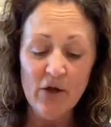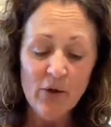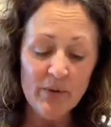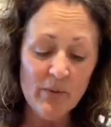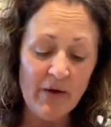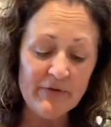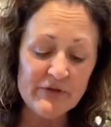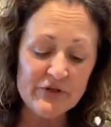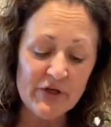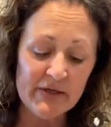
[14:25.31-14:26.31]
We want
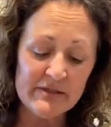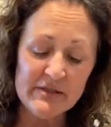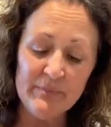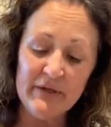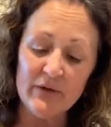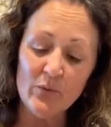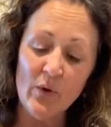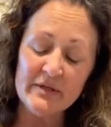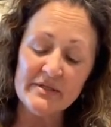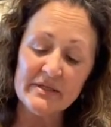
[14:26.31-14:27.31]
this chicken to be at
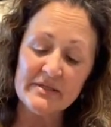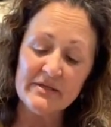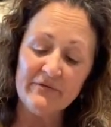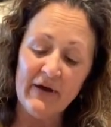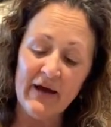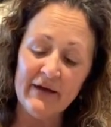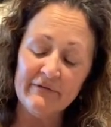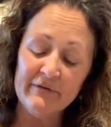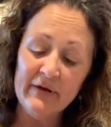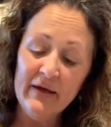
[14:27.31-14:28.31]
165,
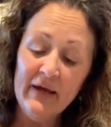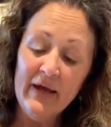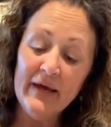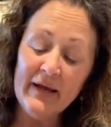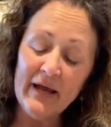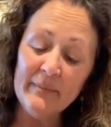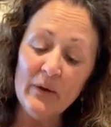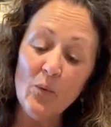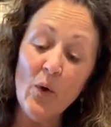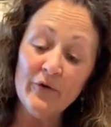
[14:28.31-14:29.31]
and I'm at
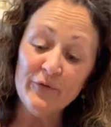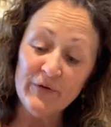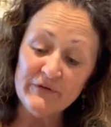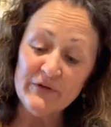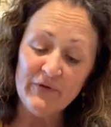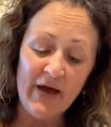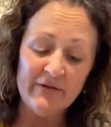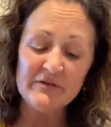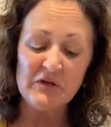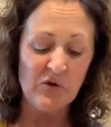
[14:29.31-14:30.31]
155,
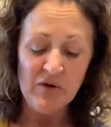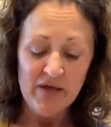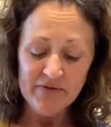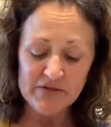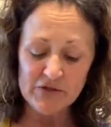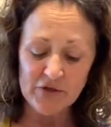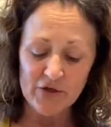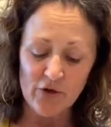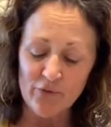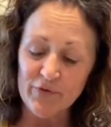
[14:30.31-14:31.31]
so this is going to
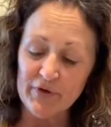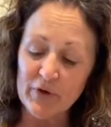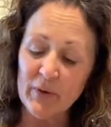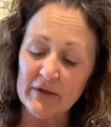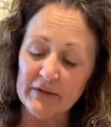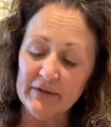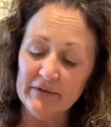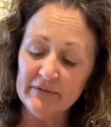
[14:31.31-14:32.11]
go very quickly.